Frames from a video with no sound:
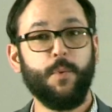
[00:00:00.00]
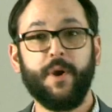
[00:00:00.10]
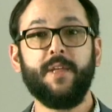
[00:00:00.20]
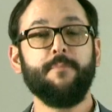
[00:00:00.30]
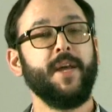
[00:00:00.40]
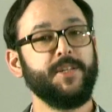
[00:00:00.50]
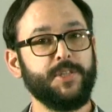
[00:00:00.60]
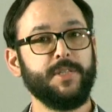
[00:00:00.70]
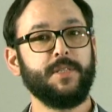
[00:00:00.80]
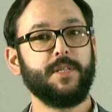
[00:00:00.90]
where he
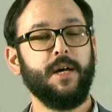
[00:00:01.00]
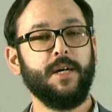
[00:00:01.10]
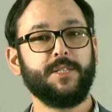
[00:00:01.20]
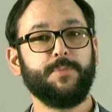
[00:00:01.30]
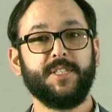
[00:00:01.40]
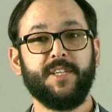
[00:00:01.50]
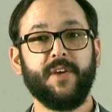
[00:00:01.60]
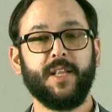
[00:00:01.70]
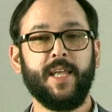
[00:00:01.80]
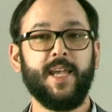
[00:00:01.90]
mentions
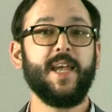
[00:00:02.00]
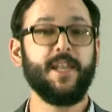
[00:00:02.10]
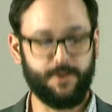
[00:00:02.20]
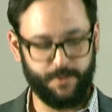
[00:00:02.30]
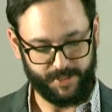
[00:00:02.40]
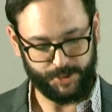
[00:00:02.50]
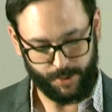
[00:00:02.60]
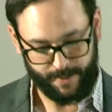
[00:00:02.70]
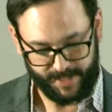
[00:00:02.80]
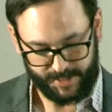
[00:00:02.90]
specifically Hindu
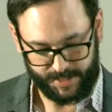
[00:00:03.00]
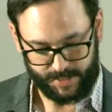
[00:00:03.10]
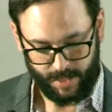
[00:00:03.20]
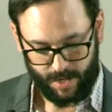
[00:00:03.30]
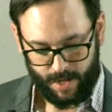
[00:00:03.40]
extremists.